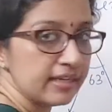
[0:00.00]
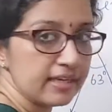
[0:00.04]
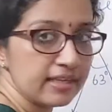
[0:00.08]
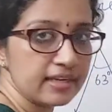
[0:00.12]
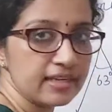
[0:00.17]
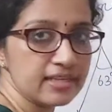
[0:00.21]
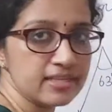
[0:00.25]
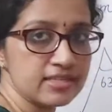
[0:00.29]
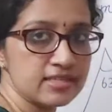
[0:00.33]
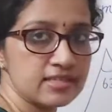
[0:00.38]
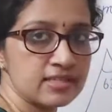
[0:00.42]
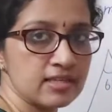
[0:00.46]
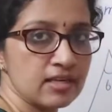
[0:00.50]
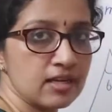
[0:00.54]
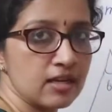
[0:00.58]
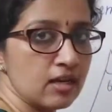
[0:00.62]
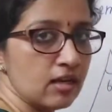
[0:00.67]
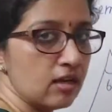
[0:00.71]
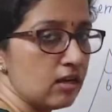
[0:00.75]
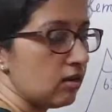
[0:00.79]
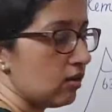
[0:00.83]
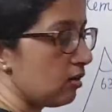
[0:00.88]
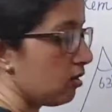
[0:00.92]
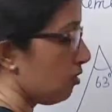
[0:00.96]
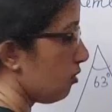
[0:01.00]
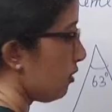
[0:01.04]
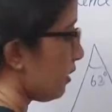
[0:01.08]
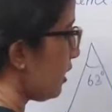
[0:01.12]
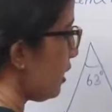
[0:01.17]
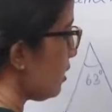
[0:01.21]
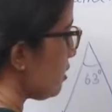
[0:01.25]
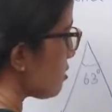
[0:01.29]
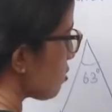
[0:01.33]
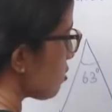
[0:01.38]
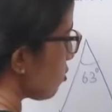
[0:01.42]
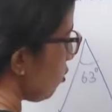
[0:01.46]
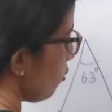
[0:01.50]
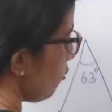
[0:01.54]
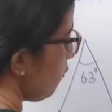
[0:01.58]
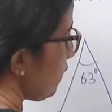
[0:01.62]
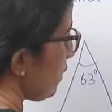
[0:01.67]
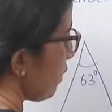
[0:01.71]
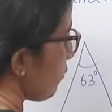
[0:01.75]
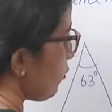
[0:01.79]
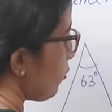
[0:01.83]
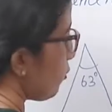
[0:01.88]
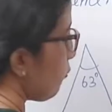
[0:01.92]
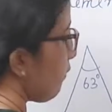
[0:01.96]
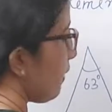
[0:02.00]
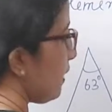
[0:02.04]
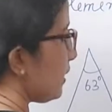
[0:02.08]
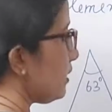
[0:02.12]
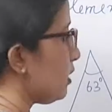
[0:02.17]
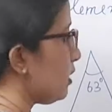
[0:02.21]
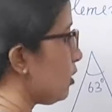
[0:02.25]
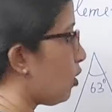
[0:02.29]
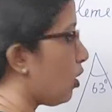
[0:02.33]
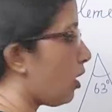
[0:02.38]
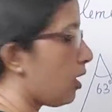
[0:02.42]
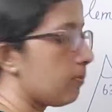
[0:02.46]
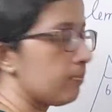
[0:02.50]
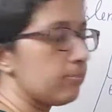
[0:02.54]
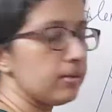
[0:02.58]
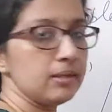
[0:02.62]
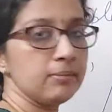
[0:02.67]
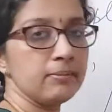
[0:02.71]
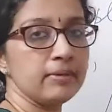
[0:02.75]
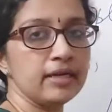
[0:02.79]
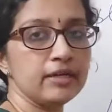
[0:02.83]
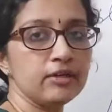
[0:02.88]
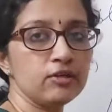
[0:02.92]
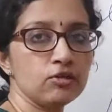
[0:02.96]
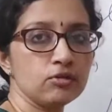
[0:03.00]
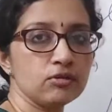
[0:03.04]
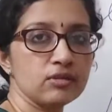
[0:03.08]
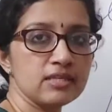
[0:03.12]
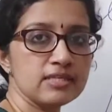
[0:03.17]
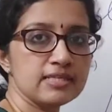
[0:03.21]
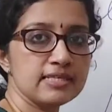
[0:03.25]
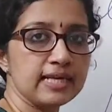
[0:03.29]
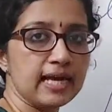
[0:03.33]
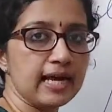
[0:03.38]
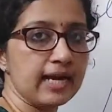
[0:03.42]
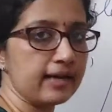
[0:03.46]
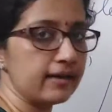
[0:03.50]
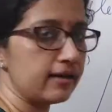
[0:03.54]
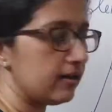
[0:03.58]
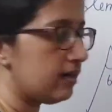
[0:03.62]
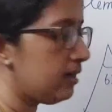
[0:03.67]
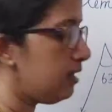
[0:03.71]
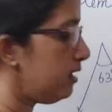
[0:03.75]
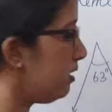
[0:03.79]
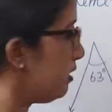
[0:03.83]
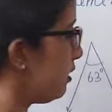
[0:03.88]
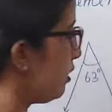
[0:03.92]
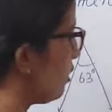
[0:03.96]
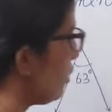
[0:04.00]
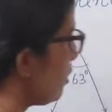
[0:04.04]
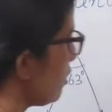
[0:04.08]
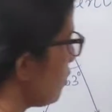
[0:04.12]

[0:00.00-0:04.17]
degrees. Okay, so we have to find the complement to this angle.